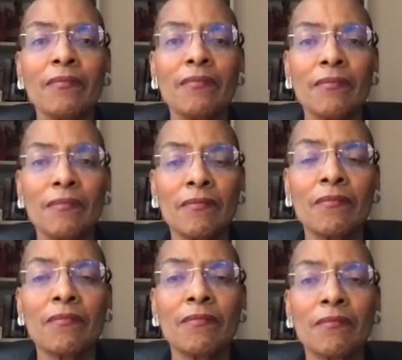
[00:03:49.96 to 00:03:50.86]

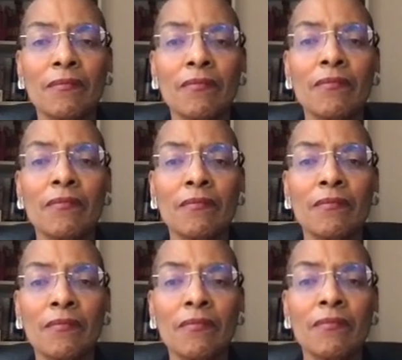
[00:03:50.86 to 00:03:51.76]

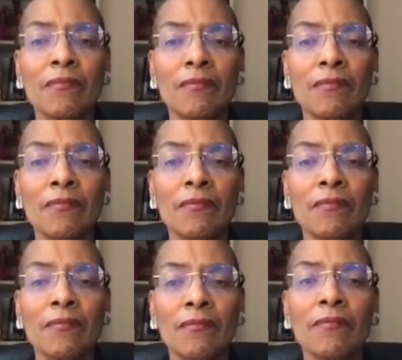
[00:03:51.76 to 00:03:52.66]

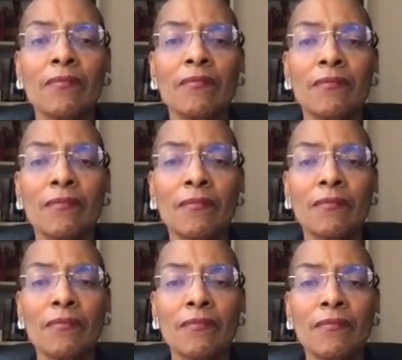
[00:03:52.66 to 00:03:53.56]

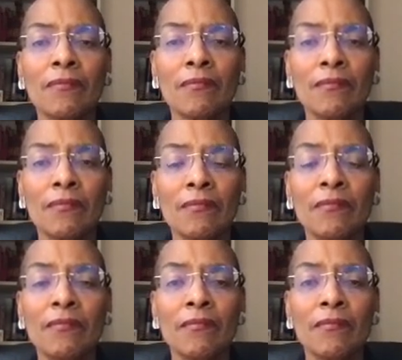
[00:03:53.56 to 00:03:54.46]

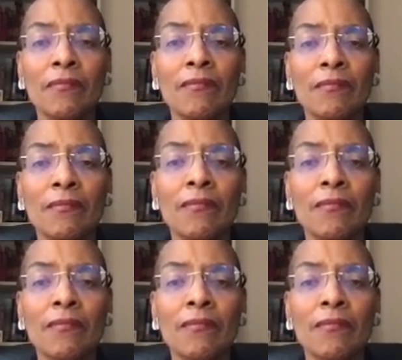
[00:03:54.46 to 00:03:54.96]
(not speaking)